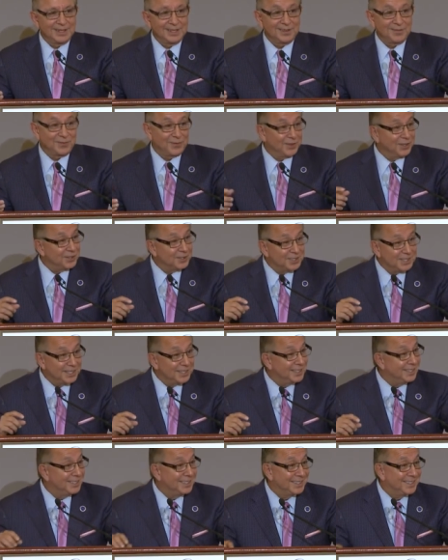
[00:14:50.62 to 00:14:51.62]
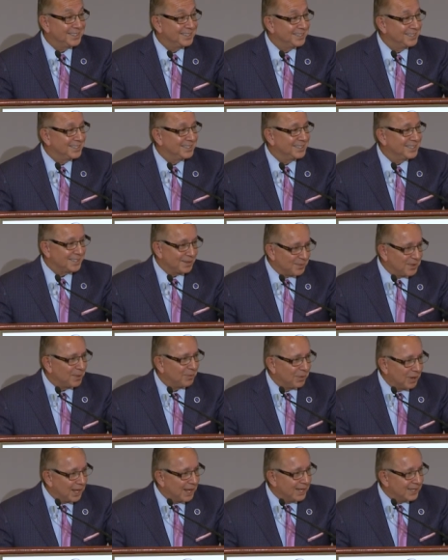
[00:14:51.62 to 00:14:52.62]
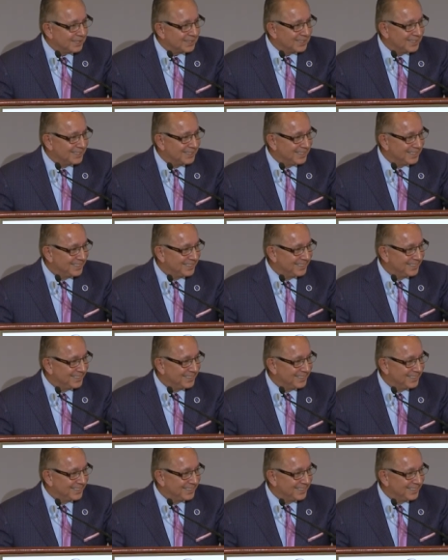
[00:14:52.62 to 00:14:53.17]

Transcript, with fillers: it filled in some of the blanks,